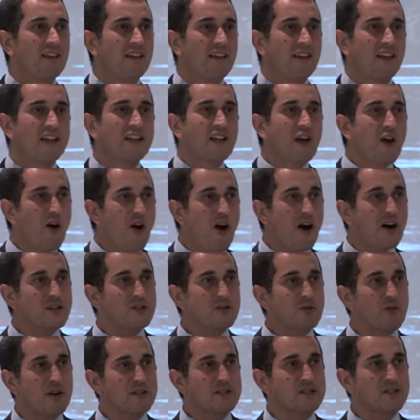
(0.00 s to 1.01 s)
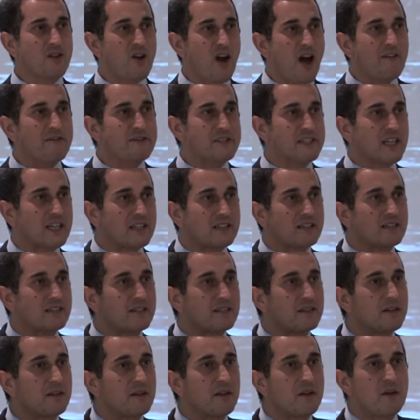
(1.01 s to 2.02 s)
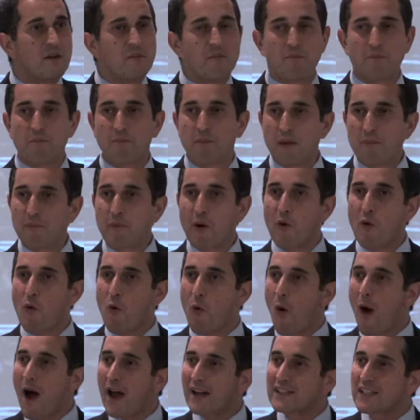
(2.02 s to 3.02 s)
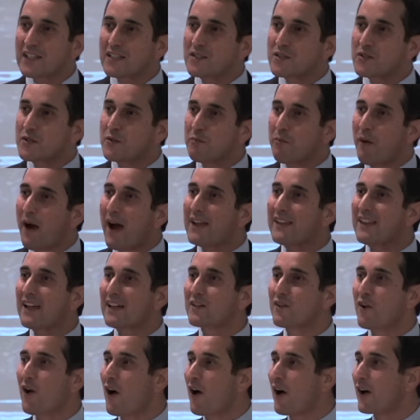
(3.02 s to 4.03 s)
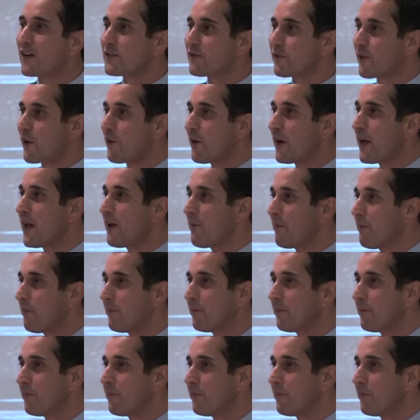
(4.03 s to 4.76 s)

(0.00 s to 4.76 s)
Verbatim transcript: And the horse was coveted. People wanted to buy that horse from him.